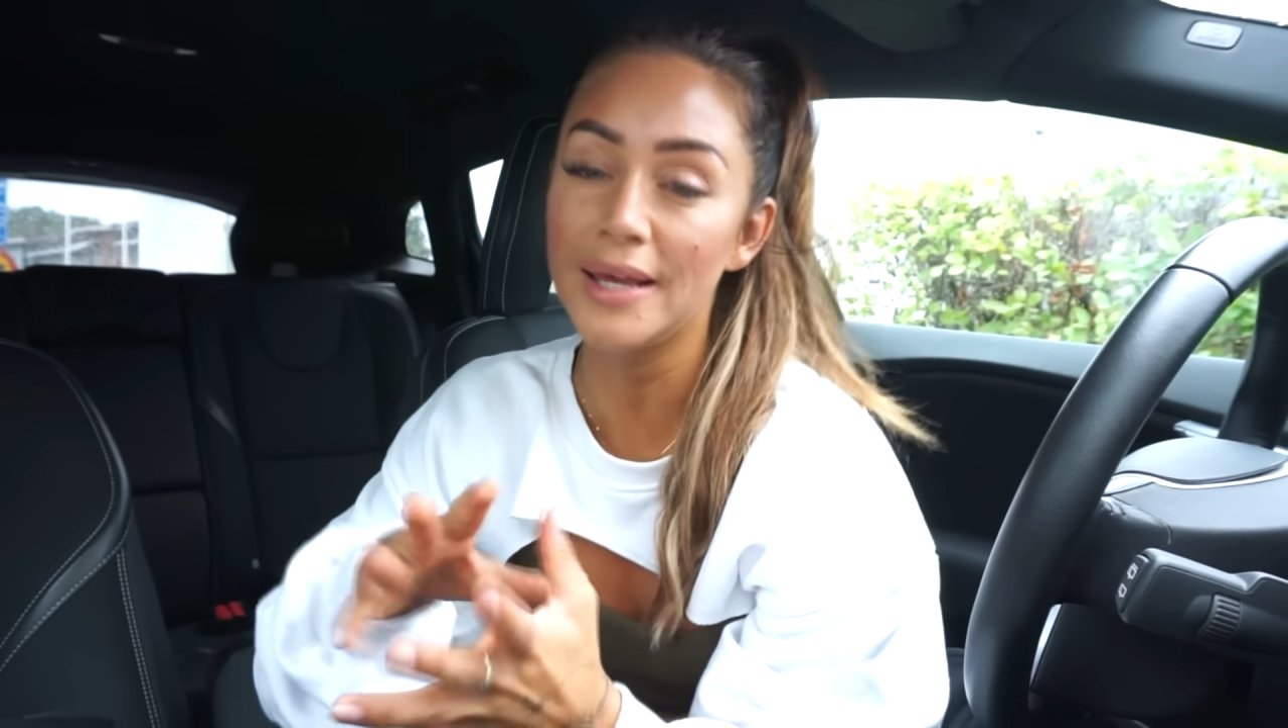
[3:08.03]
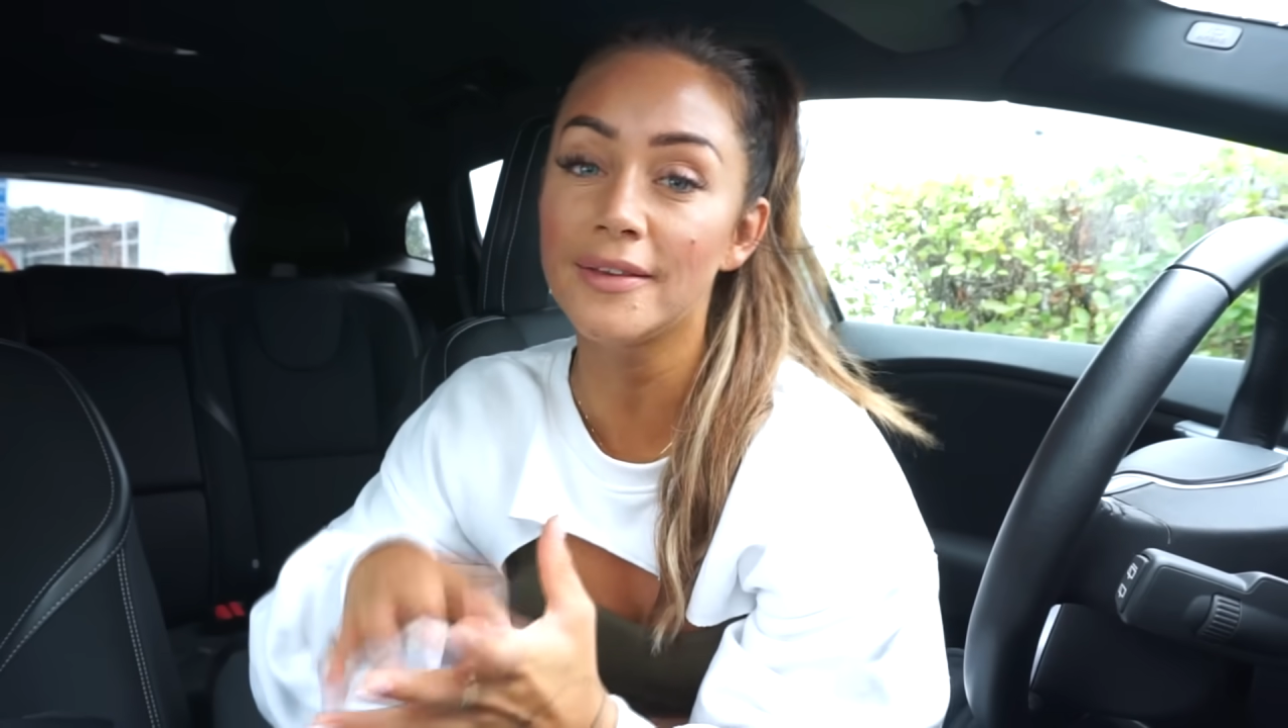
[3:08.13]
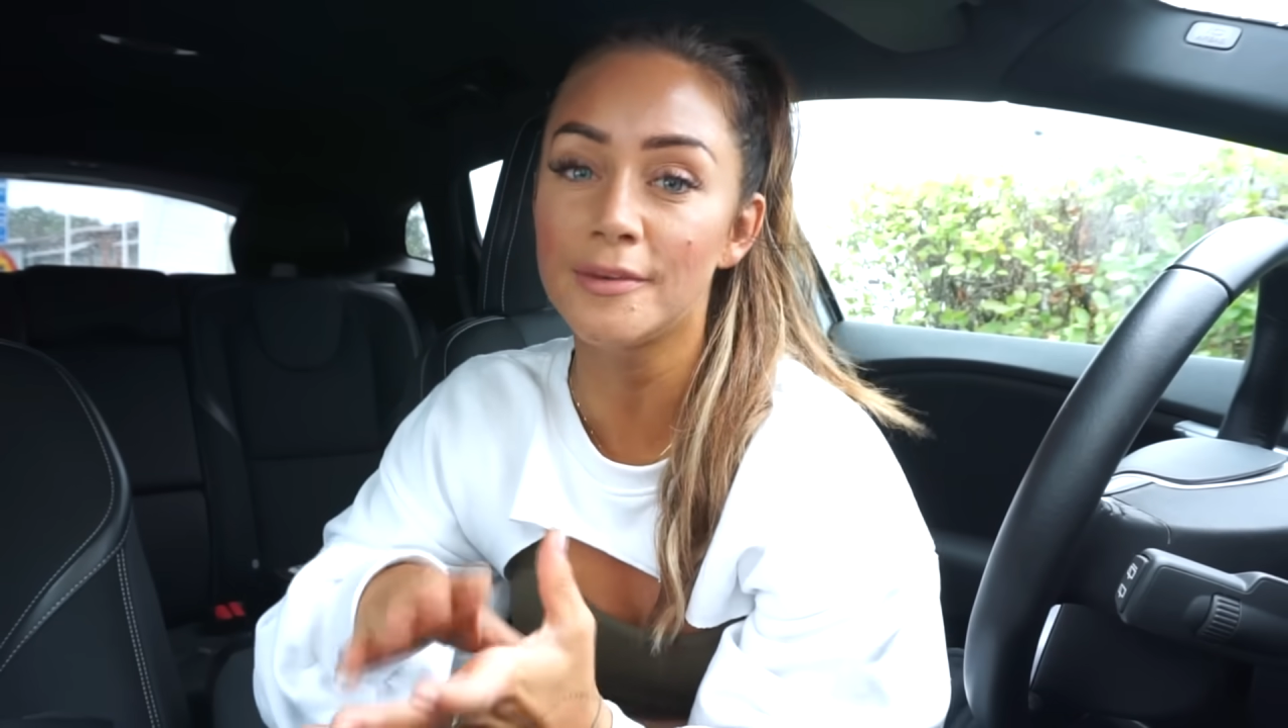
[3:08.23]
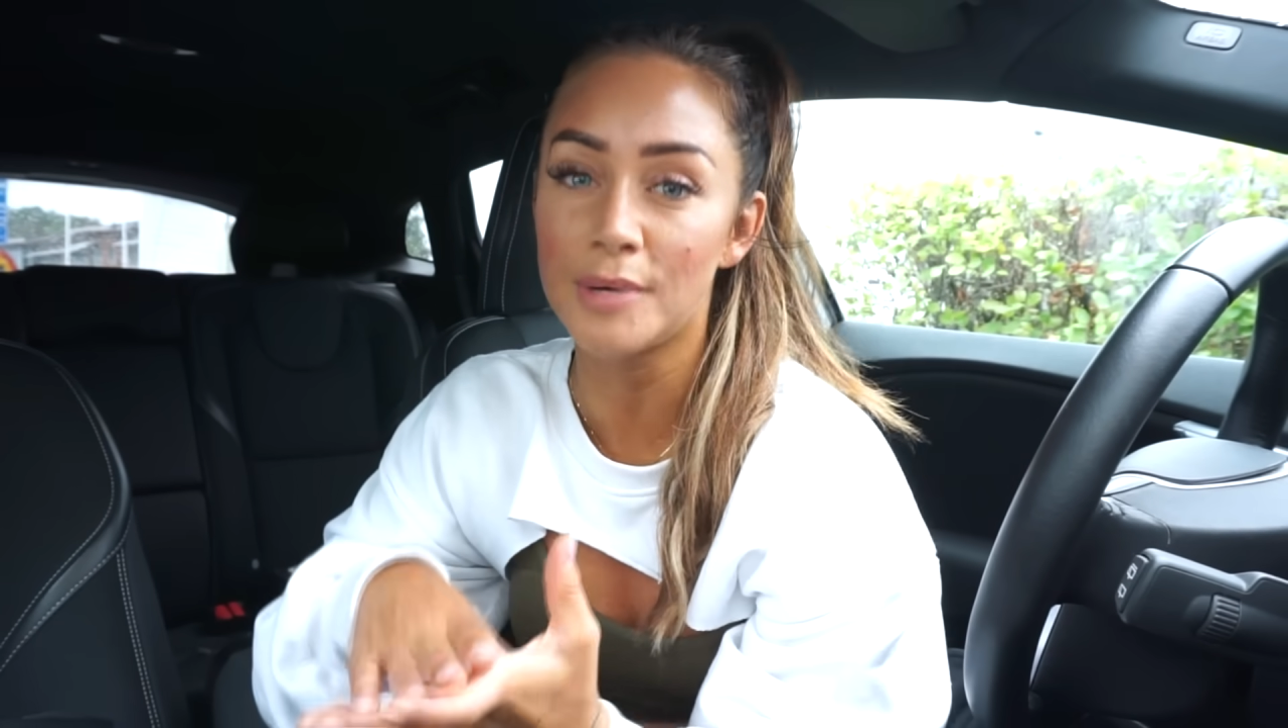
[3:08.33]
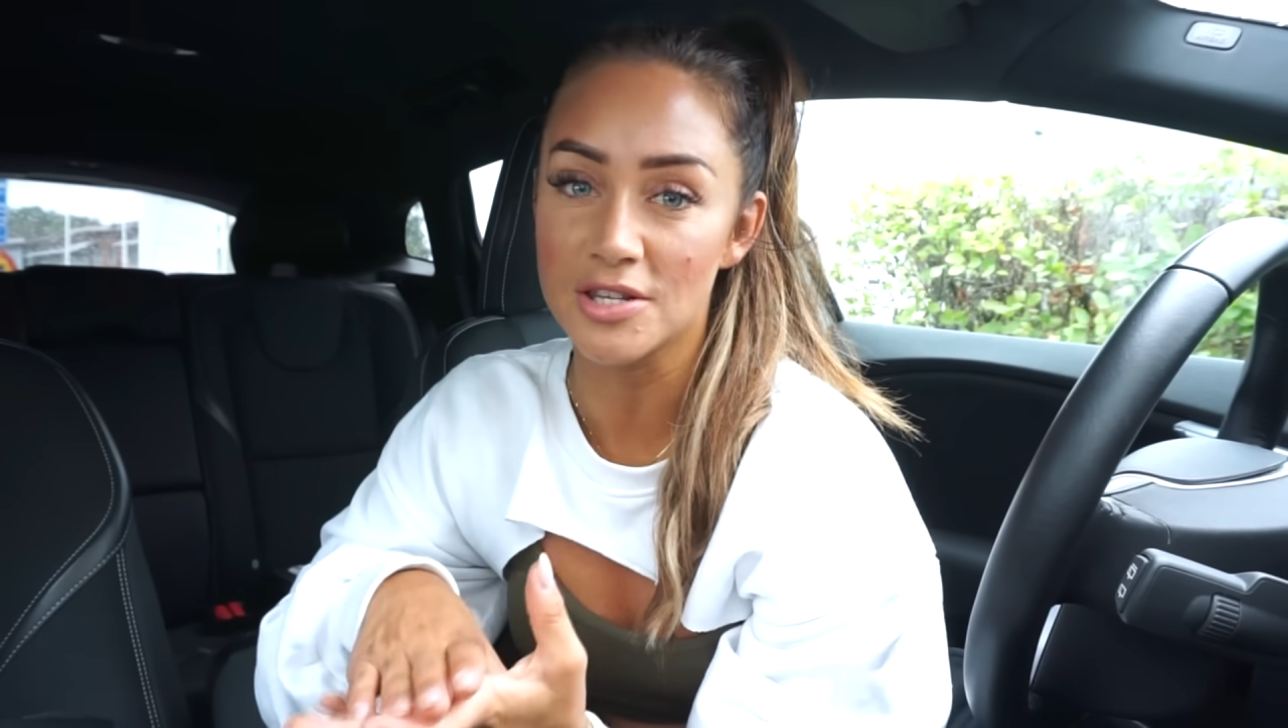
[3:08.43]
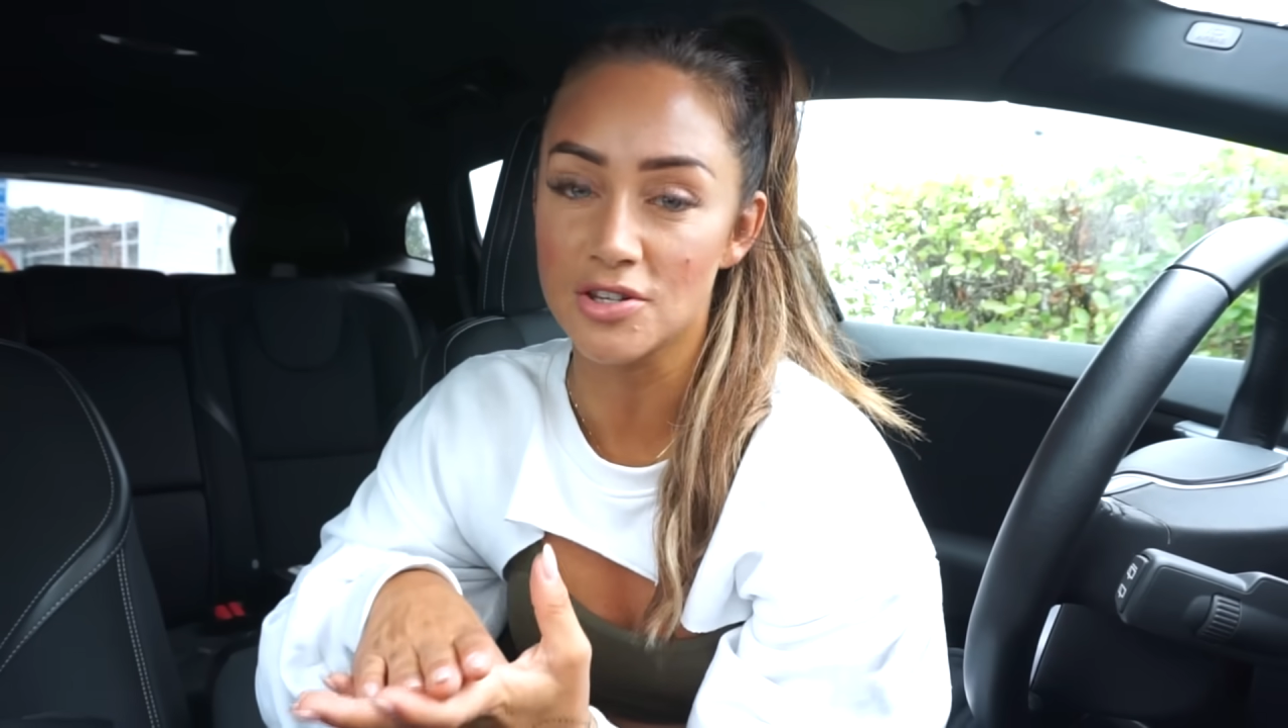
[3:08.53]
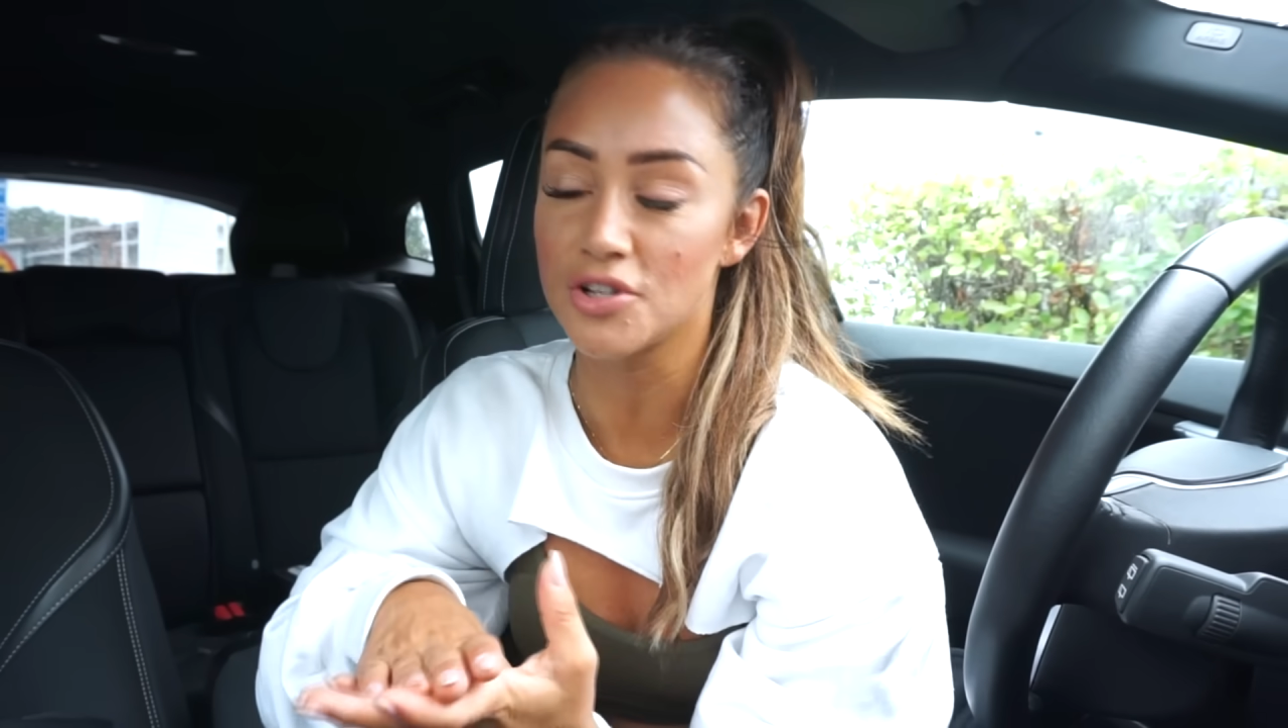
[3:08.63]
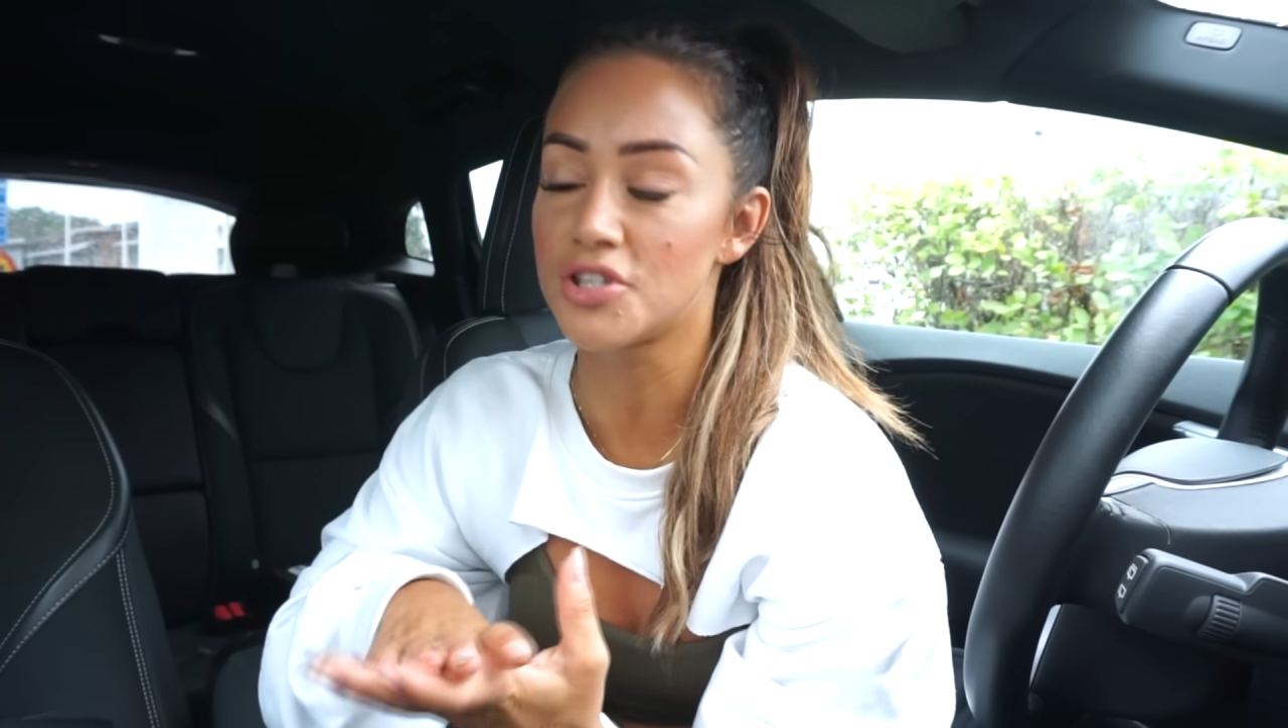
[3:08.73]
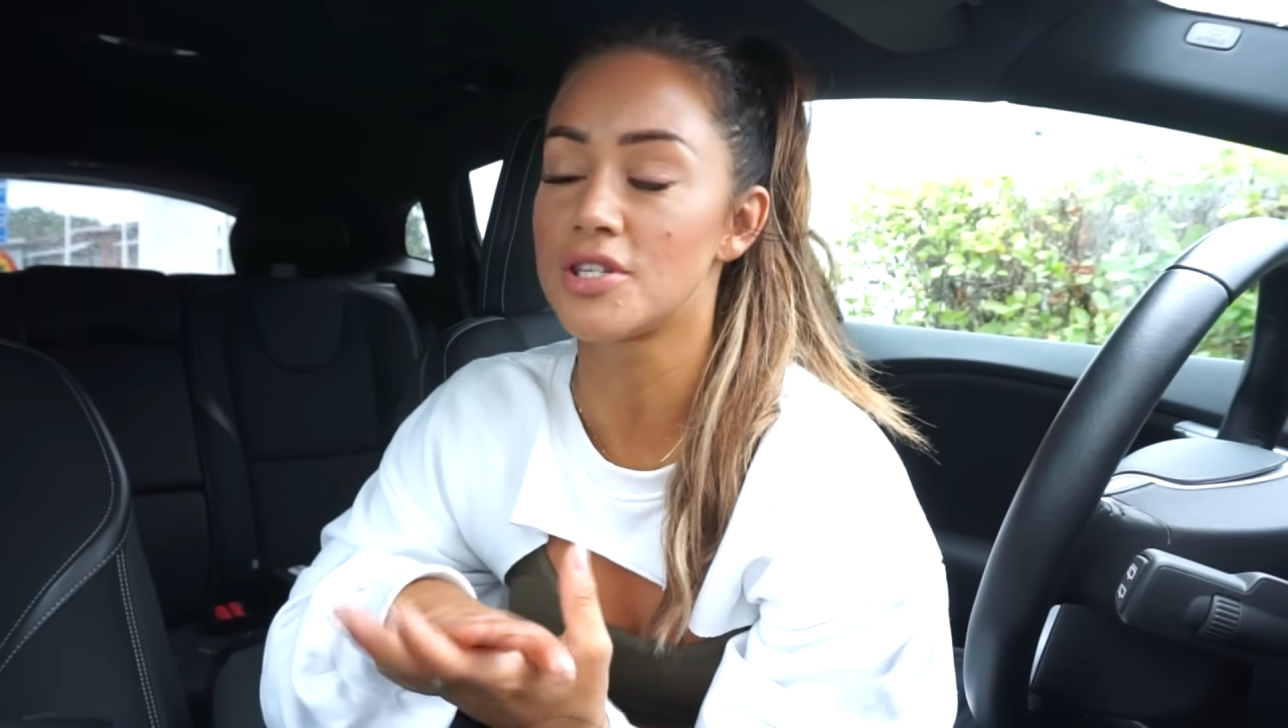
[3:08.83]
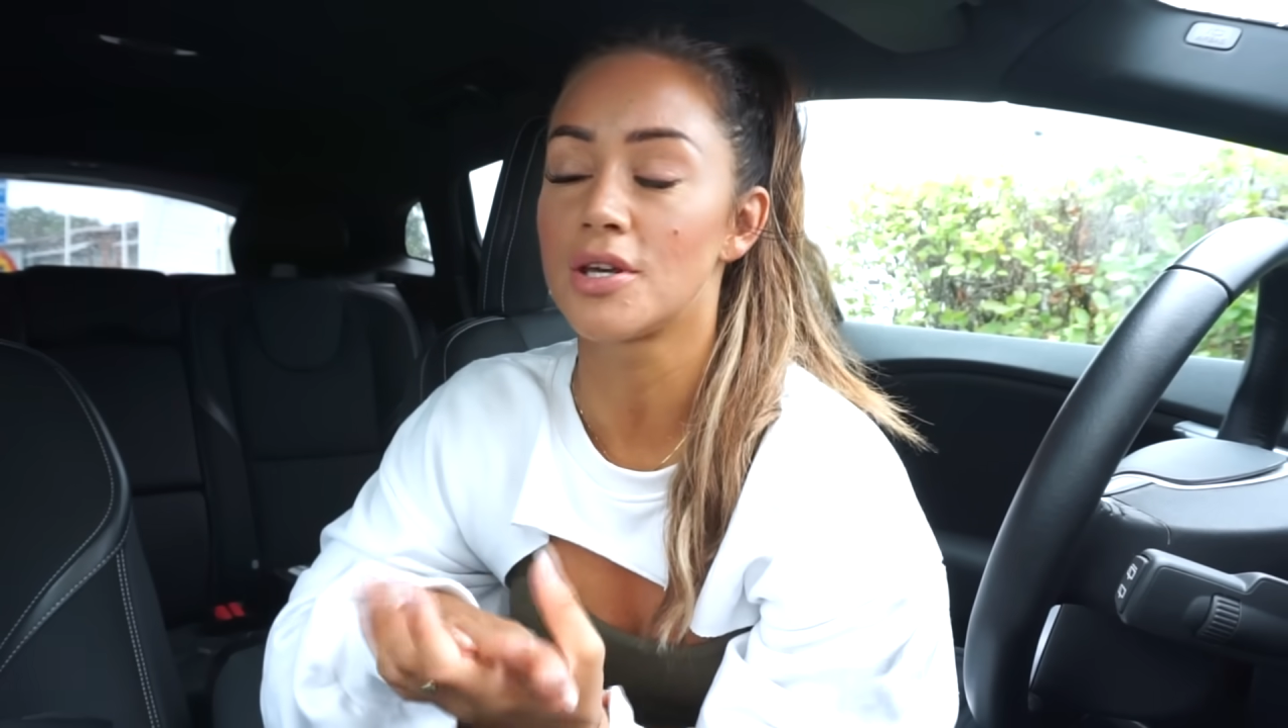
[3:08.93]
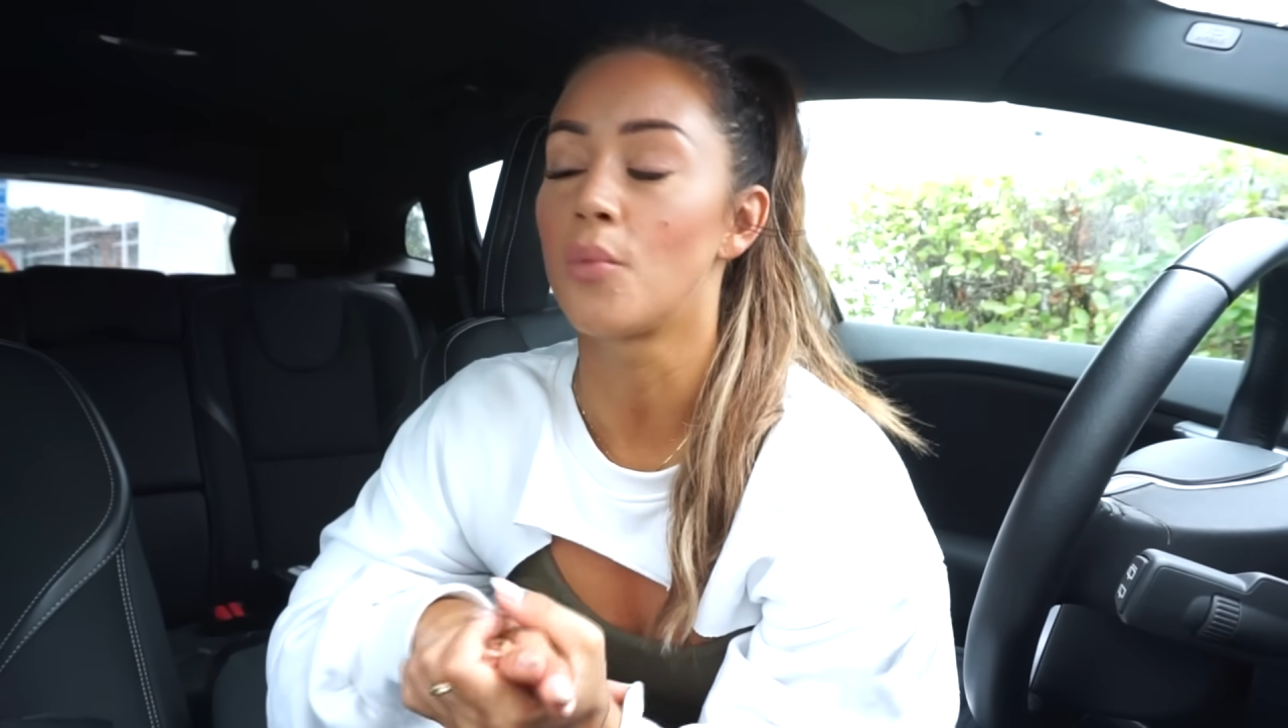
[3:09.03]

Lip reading: in the muscles,